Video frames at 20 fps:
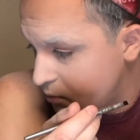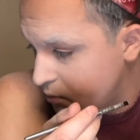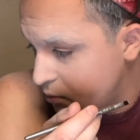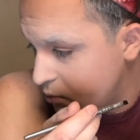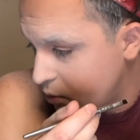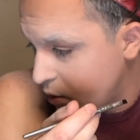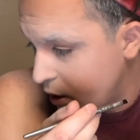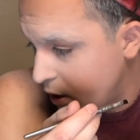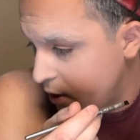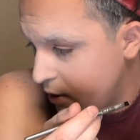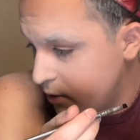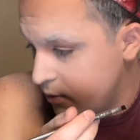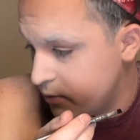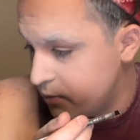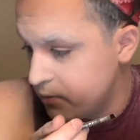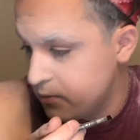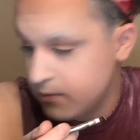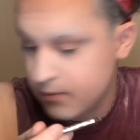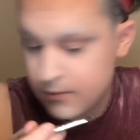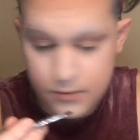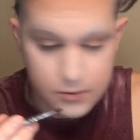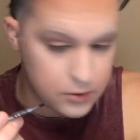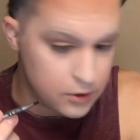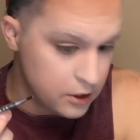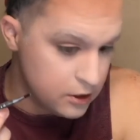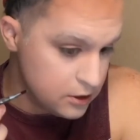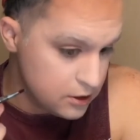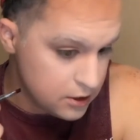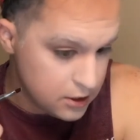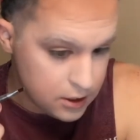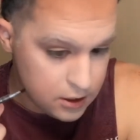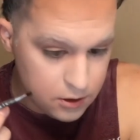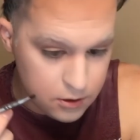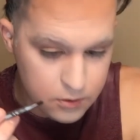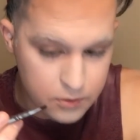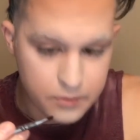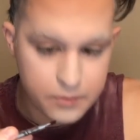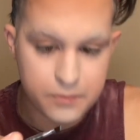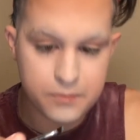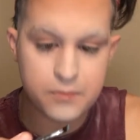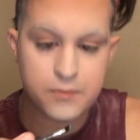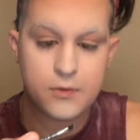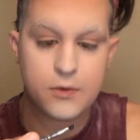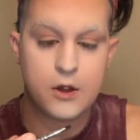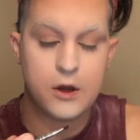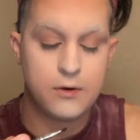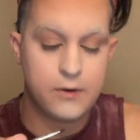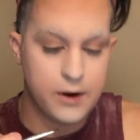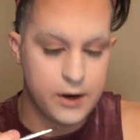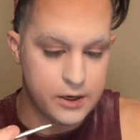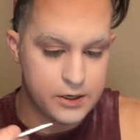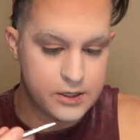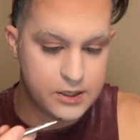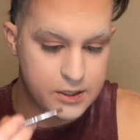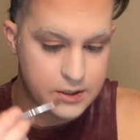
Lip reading: brow. Let's go. Alright.